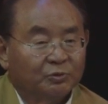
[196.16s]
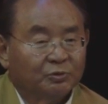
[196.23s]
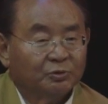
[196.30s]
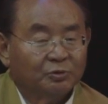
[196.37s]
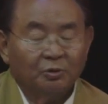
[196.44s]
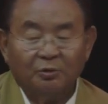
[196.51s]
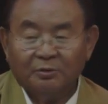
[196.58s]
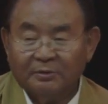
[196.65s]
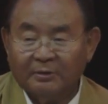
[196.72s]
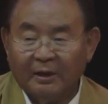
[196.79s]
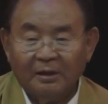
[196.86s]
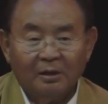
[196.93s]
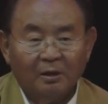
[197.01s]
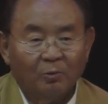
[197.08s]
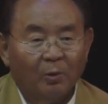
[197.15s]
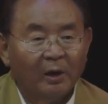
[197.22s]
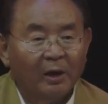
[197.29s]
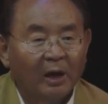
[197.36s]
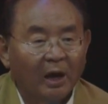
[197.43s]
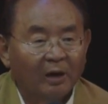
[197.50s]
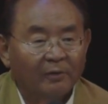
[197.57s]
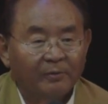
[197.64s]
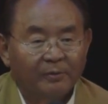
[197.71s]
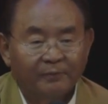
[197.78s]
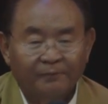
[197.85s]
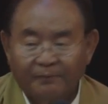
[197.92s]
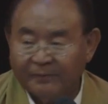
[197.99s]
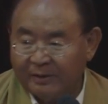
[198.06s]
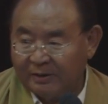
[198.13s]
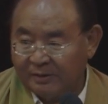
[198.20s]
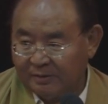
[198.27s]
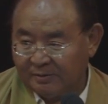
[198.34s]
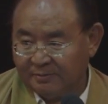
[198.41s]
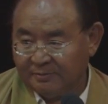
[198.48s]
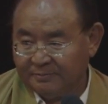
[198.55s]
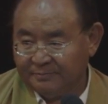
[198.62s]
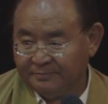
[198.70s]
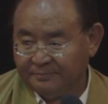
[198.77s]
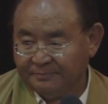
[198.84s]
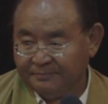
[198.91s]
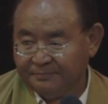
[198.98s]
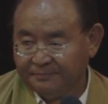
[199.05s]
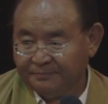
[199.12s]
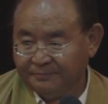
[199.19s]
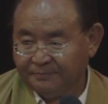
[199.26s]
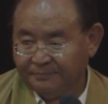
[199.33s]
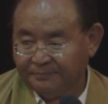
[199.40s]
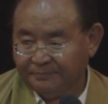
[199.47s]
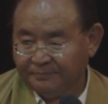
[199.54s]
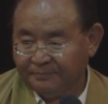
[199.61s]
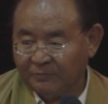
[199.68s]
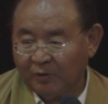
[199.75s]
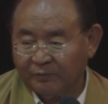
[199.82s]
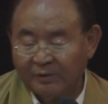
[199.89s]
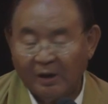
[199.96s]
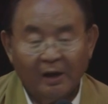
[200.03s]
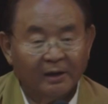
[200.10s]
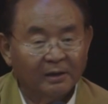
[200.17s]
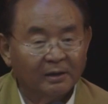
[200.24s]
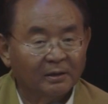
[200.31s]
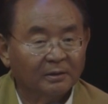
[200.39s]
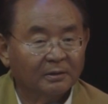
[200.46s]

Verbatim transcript: so then, why are we afraid of dying?